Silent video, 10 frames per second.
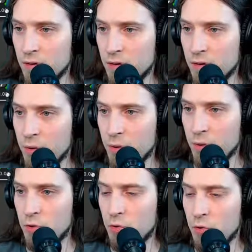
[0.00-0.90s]
Okay, now we
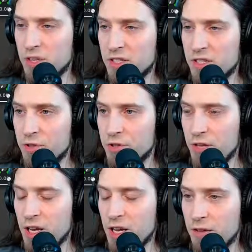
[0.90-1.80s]
have 2 decibels of
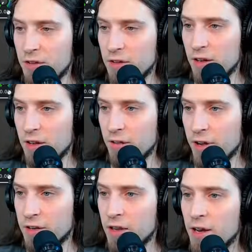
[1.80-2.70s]
gain on
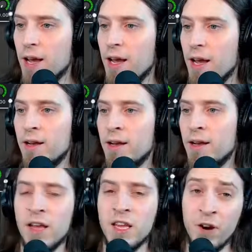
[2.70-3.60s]
that.
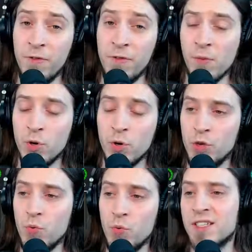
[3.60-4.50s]
Another thing I want to
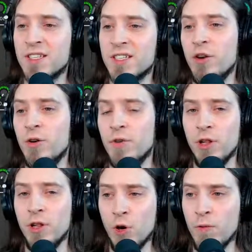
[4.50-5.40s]
do is cut off
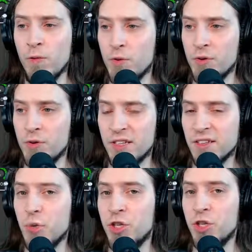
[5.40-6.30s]
low frequencies
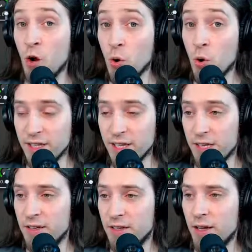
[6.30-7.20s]
that we don't
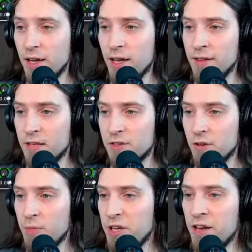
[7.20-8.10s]
need. And that's
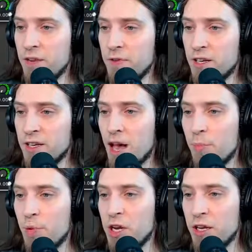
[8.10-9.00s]
going to be anything
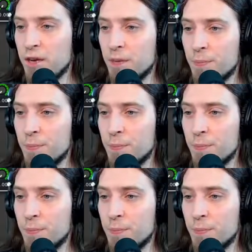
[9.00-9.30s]
happening